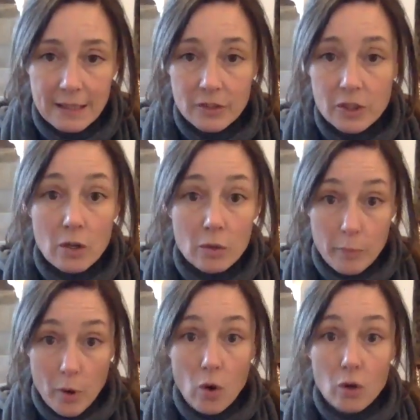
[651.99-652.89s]
So
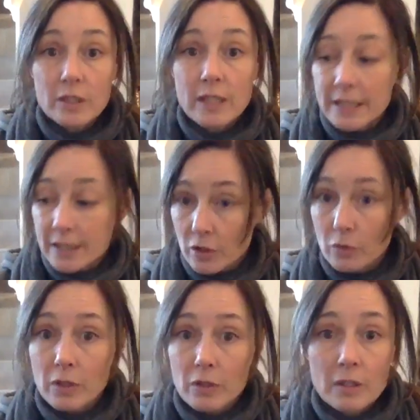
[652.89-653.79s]
pause this,
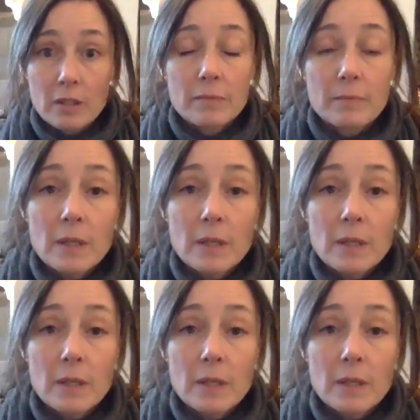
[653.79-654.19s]
do the other